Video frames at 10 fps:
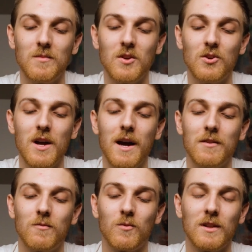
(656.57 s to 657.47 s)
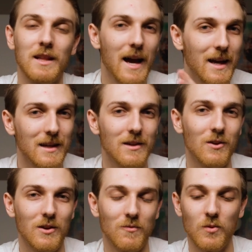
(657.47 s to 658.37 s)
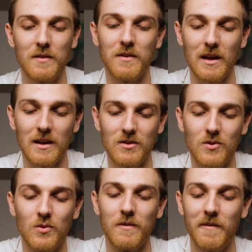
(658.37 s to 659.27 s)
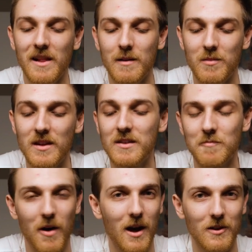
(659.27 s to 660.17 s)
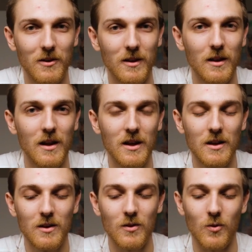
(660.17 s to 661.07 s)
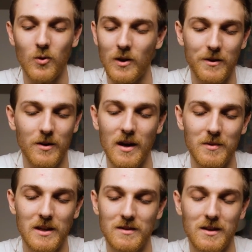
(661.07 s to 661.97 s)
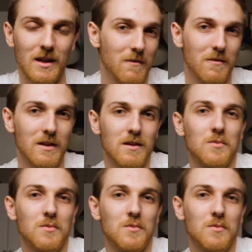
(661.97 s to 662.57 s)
You're not reliant on Rivian to develop this model or other companies to kind of fit this